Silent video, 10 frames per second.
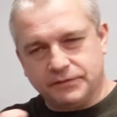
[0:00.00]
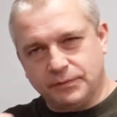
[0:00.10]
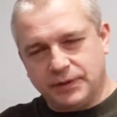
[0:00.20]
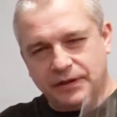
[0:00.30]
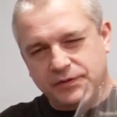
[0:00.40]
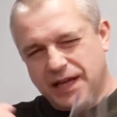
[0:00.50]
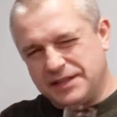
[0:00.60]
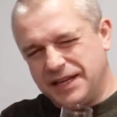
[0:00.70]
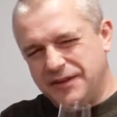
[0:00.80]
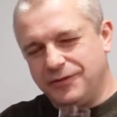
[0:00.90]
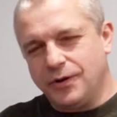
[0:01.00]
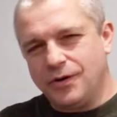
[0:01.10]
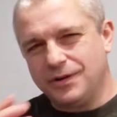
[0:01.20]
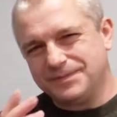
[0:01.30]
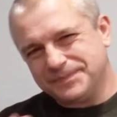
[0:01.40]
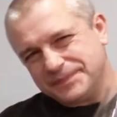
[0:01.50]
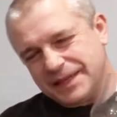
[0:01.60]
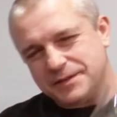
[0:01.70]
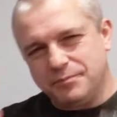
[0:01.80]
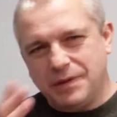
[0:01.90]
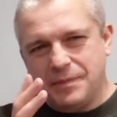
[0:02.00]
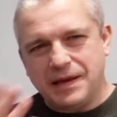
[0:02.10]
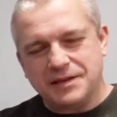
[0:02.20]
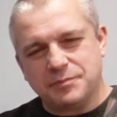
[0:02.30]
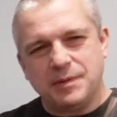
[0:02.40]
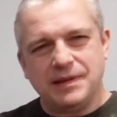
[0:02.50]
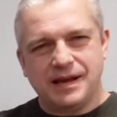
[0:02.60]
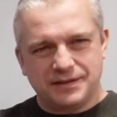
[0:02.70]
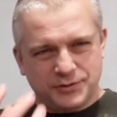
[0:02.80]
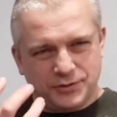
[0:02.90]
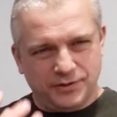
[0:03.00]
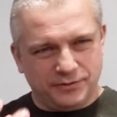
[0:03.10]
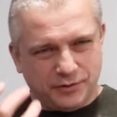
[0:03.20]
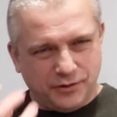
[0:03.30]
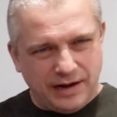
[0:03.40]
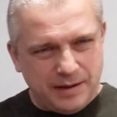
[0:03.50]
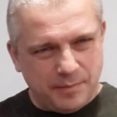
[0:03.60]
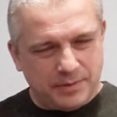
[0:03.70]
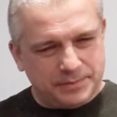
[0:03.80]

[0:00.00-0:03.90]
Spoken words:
But if I say floral, it's maybe that sort of grape